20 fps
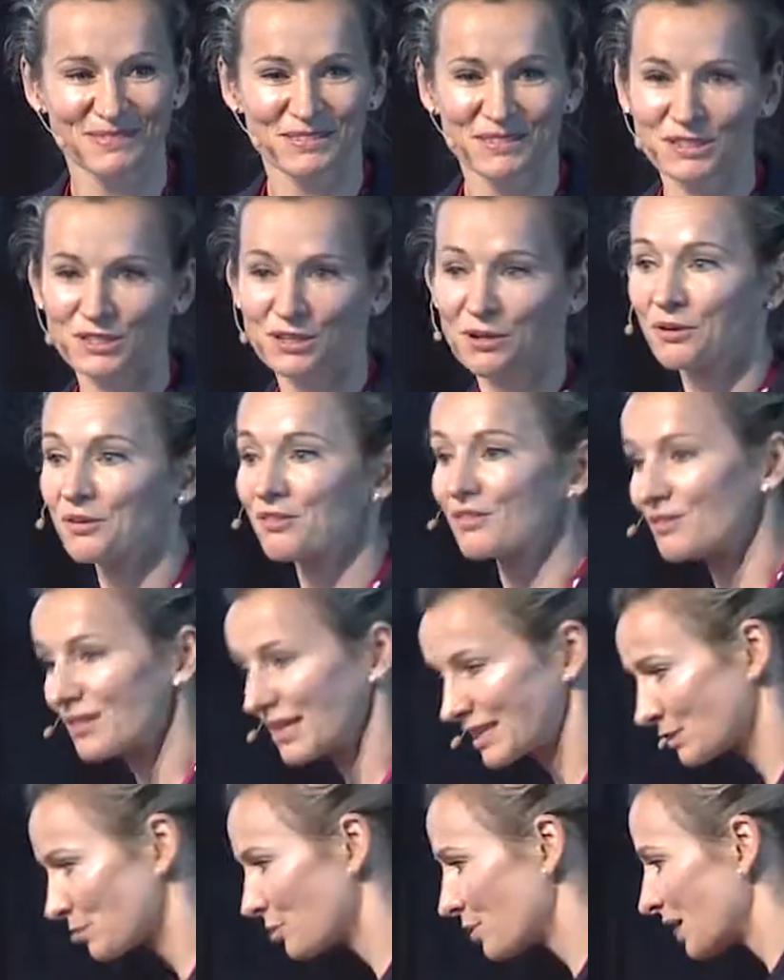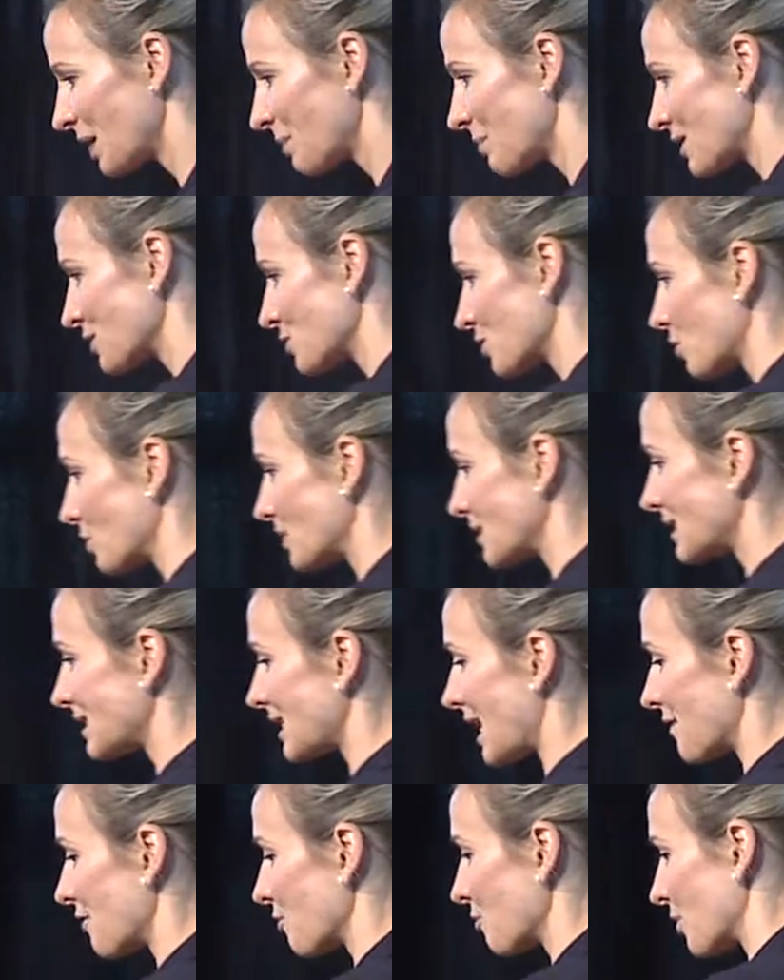So that's pretty much what we
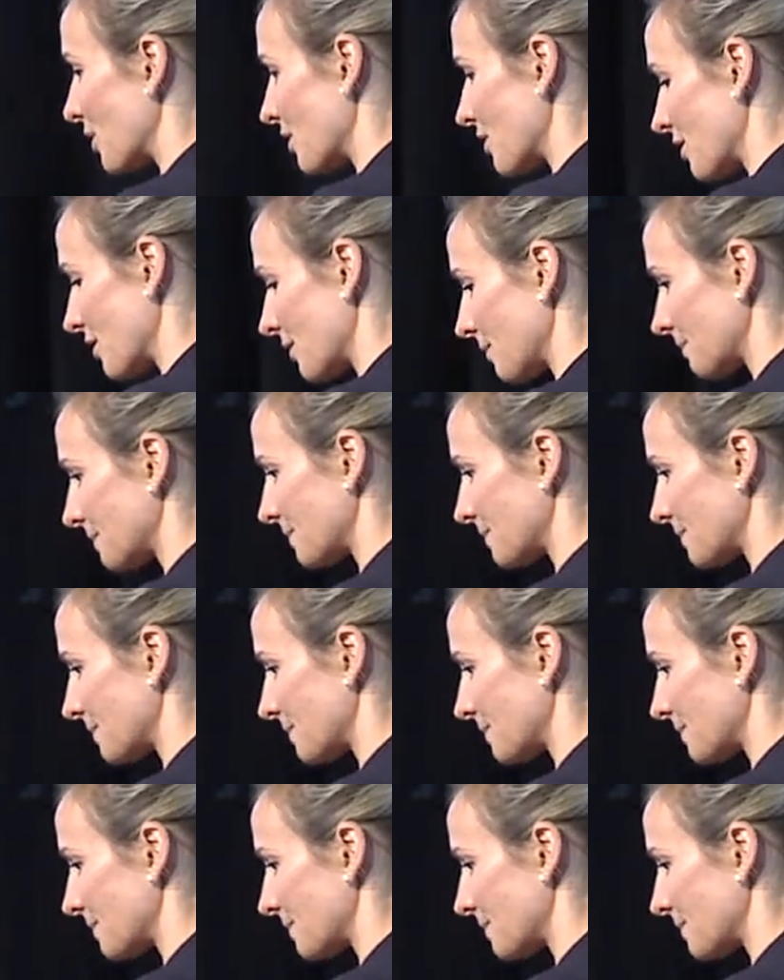started with.